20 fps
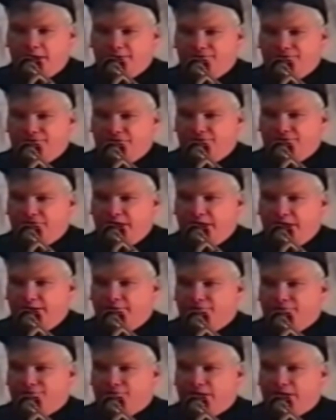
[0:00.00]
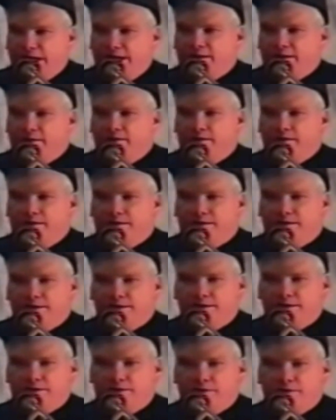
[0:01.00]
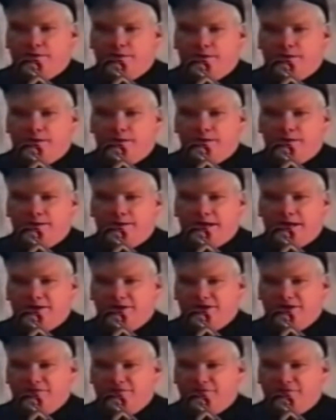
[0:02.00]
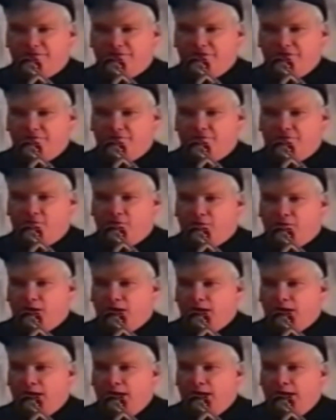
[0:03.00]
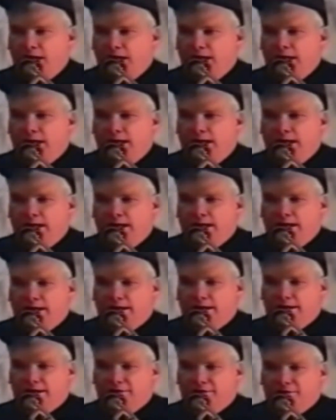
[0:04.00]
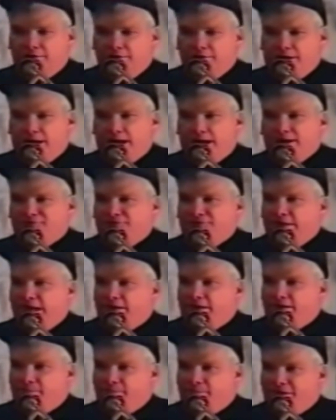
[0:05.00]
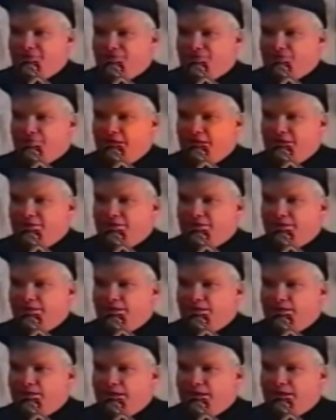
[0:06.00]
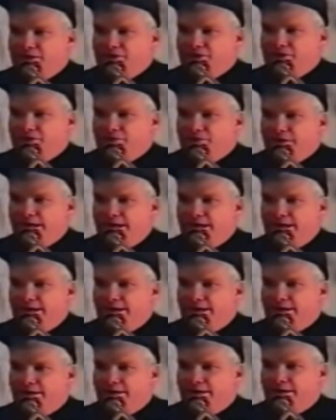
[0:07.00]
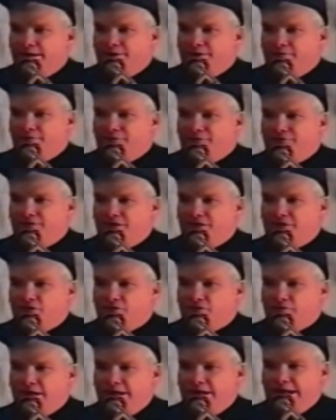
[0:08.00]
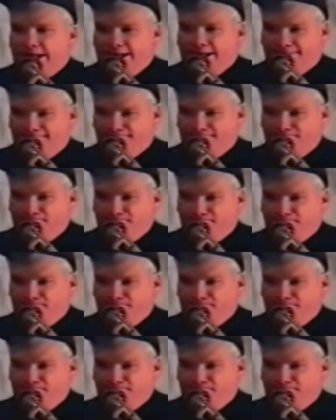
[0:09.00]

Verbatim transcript: on, about six, eight years later, uh, 1954. Uh, uh, during the Eisenhower administration uh, led to an uh, interesting treaty